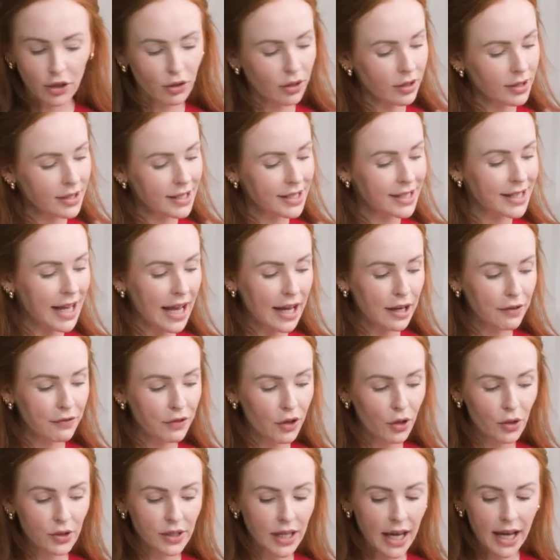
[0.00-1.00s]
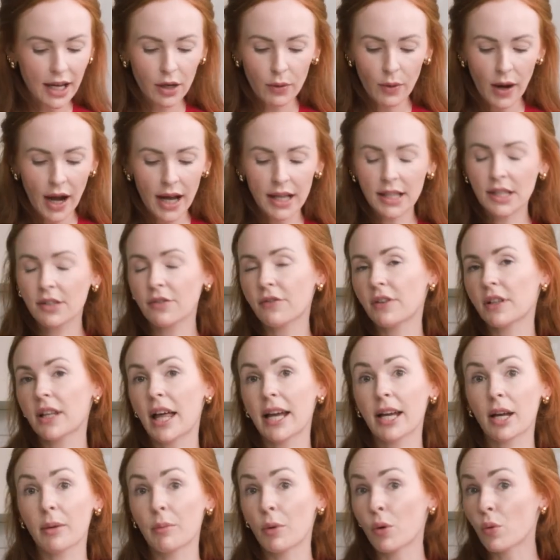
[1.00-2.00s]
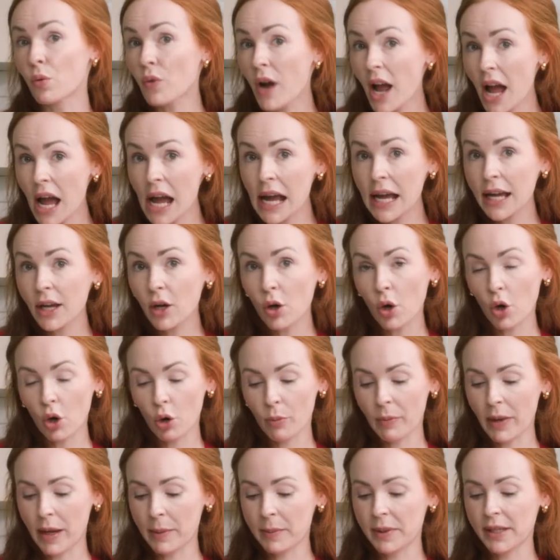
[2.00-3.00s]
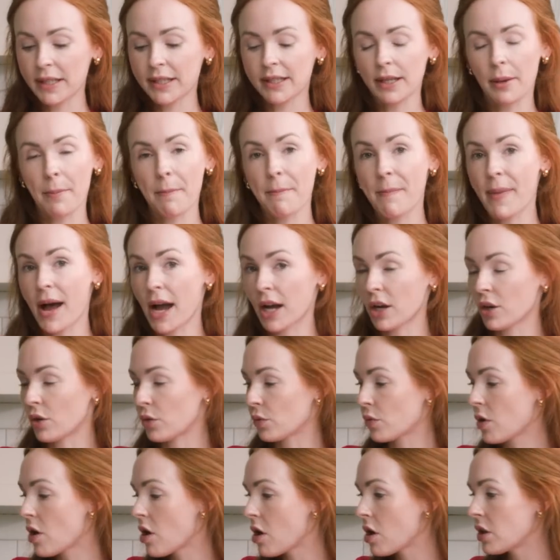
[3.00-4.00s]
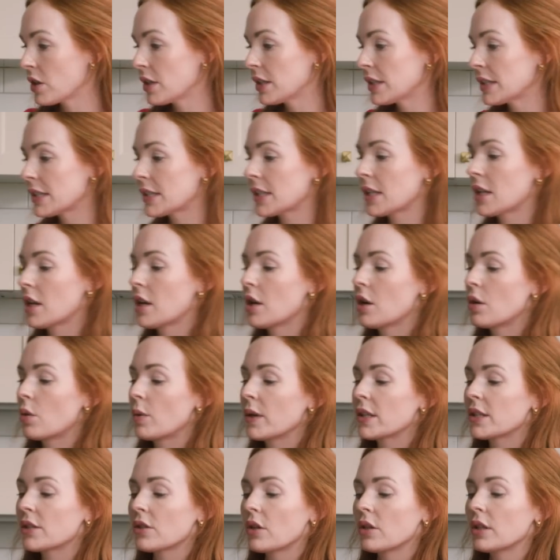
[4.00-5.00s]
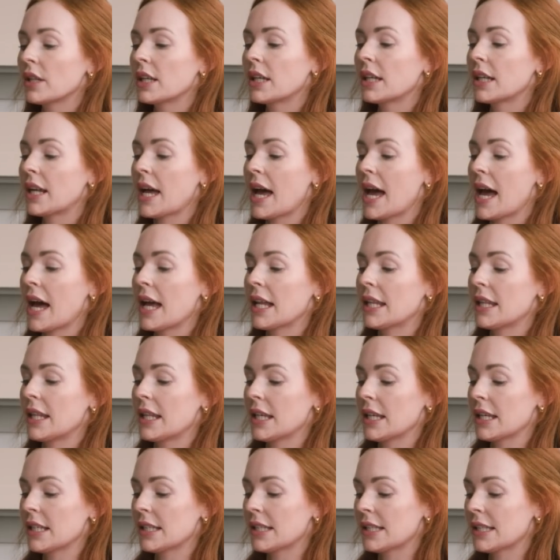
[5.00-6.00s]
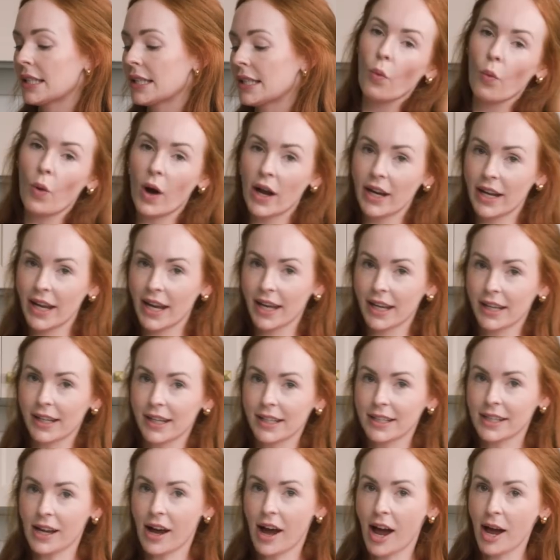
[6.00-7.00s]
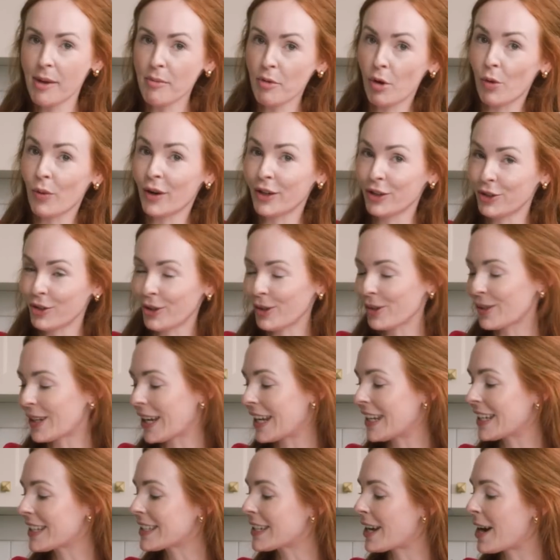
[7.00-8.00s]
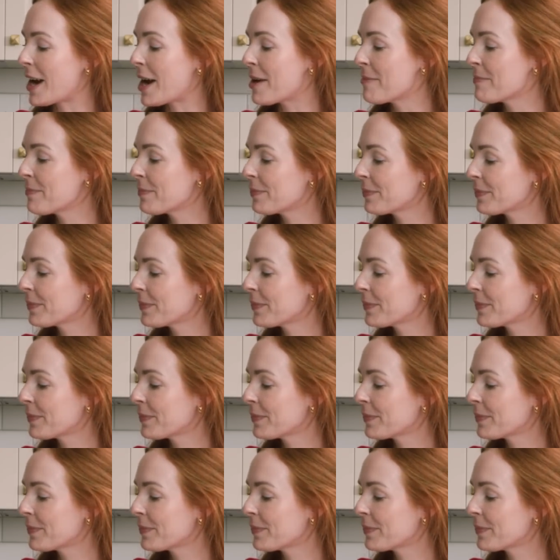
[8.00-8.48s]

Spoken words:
you can save those egg whites for like a meringue or maybe some macarons. We're slowly gonna add this 1 egg at a time or 1 yolk at a time,